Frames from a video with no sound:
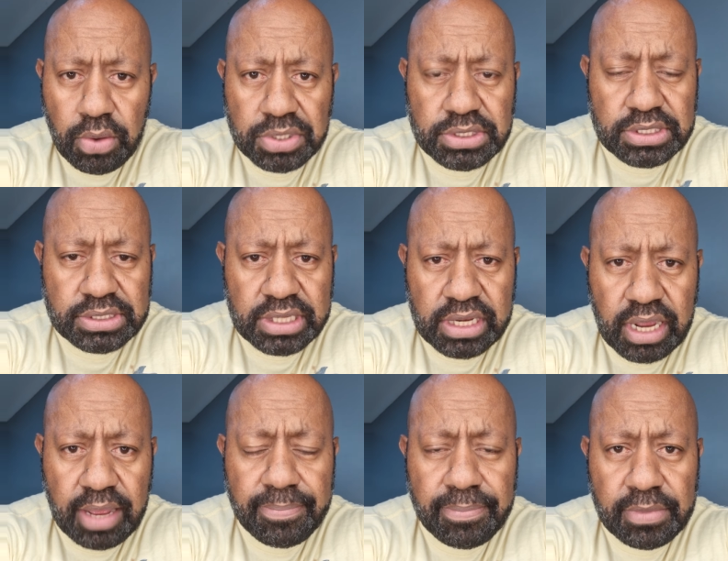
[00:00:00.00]
which is hit
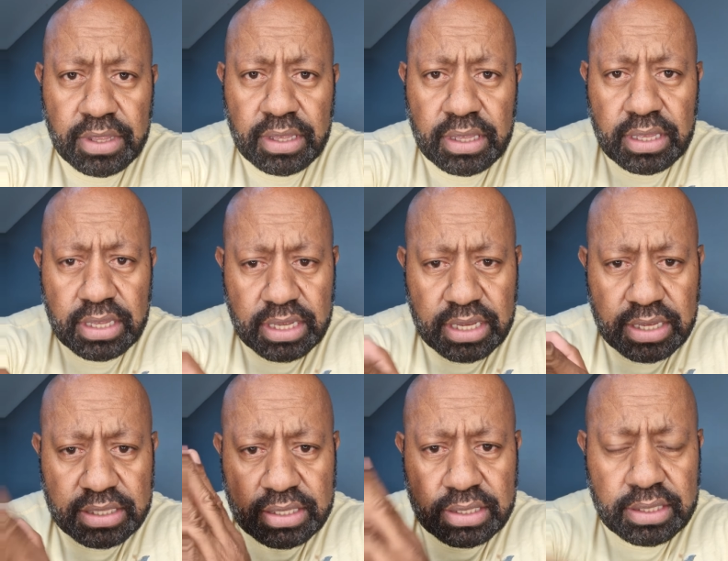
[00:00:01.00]
up,
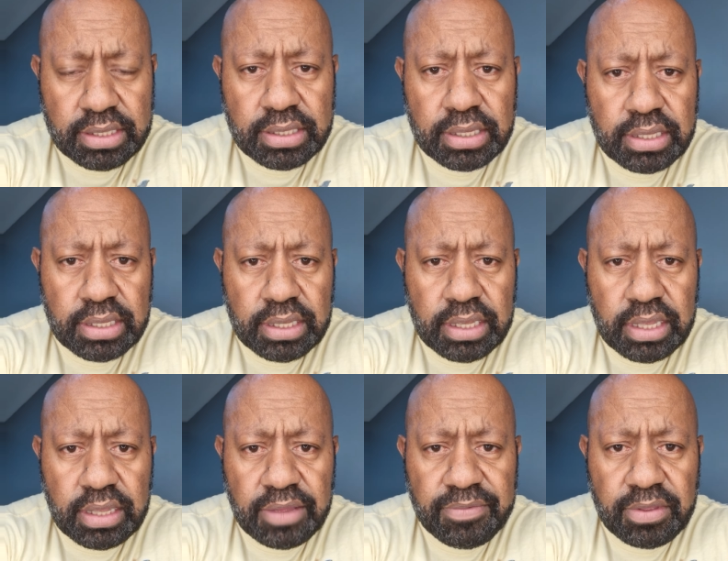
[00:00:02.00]
uh,
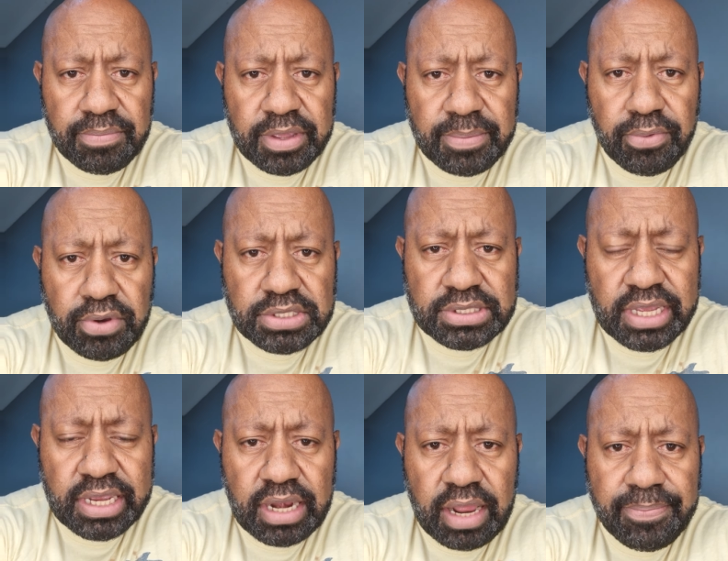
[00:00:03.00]
have the big boys
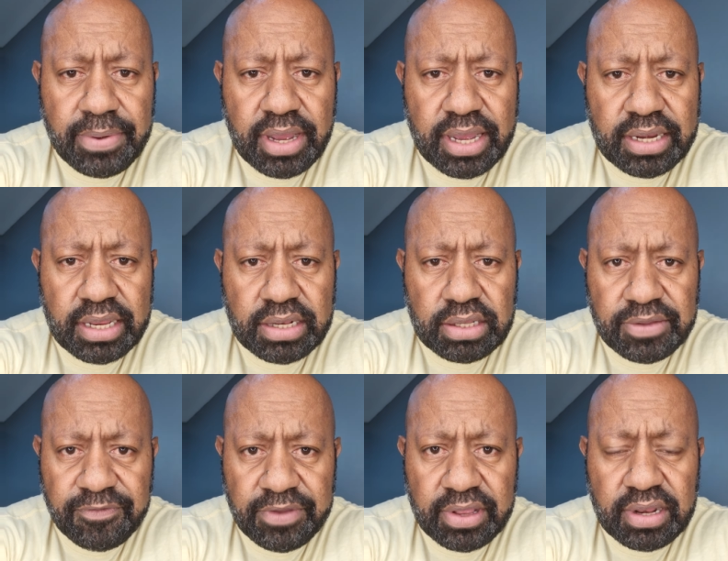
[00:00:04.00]
take it up hard and
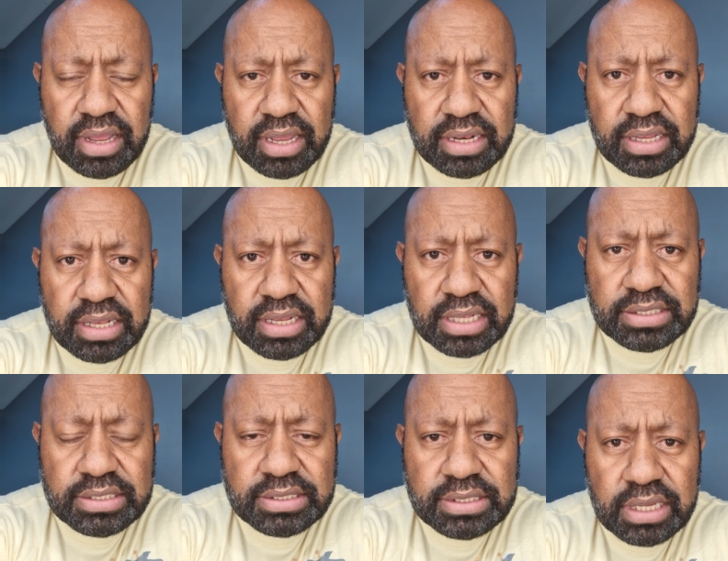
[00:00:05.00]
defend hard, and
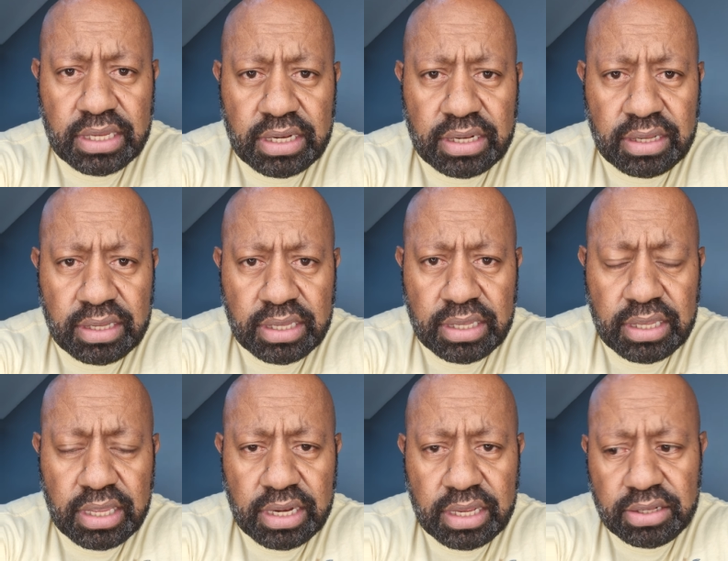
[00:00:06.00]
that's and
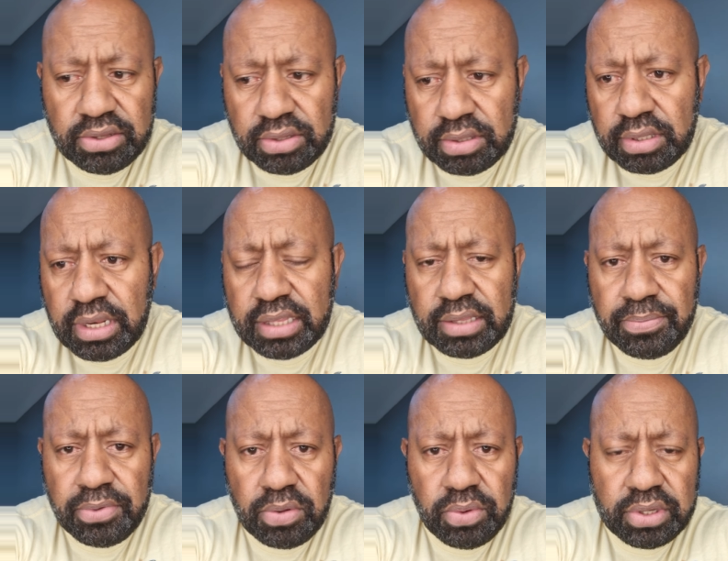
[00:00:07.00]
and then let the
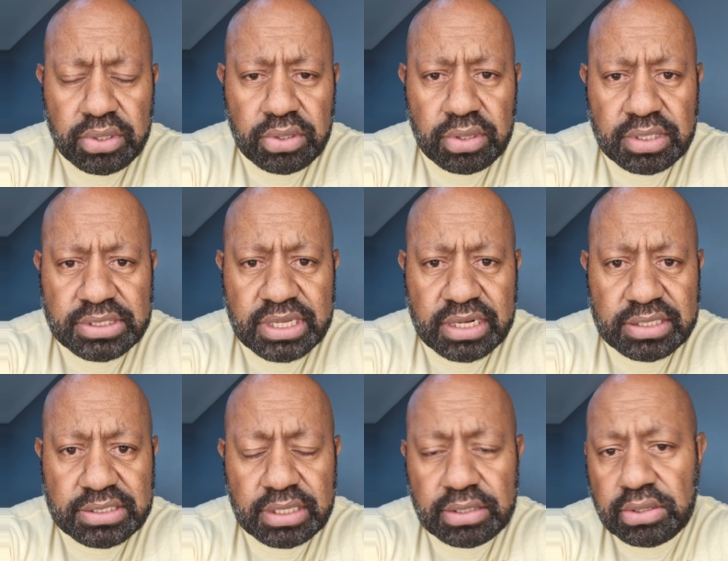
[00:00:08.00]
ball work to the
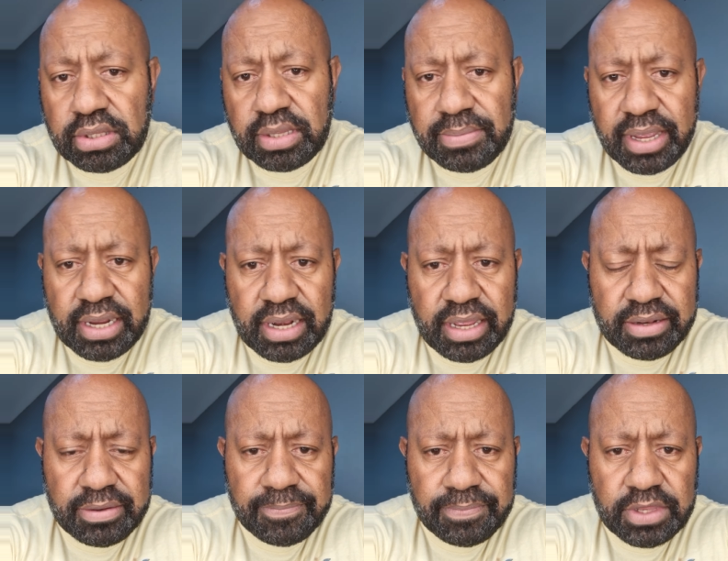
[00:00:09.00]
centers and to the back
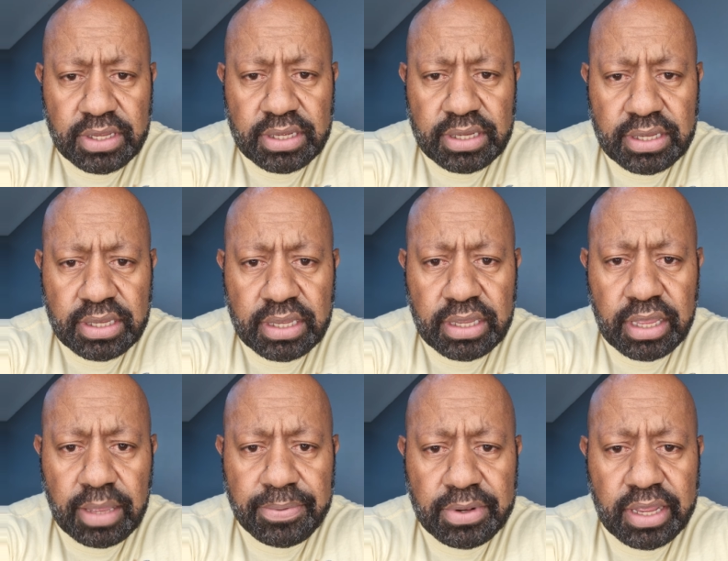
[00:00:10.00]
line uh,
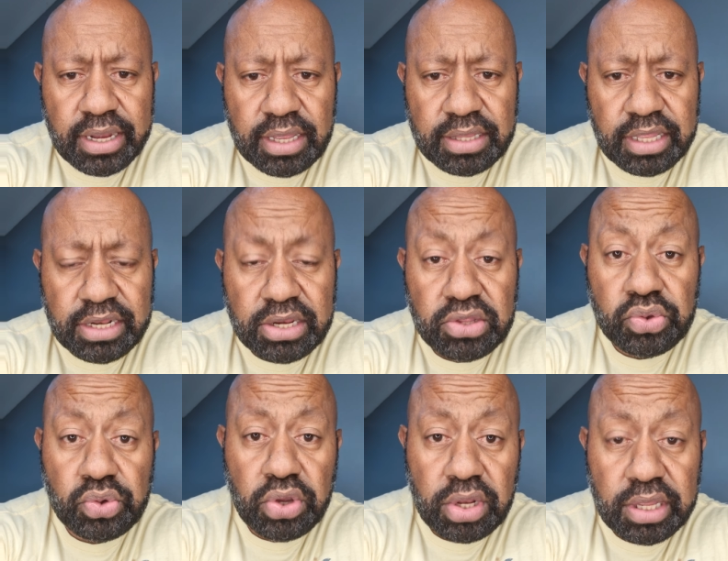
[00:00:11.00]
happen later. They did it
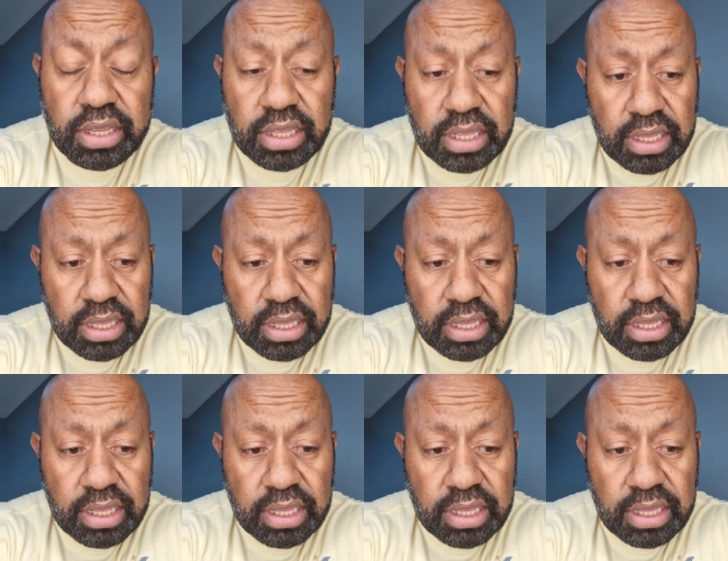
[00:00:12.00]
too early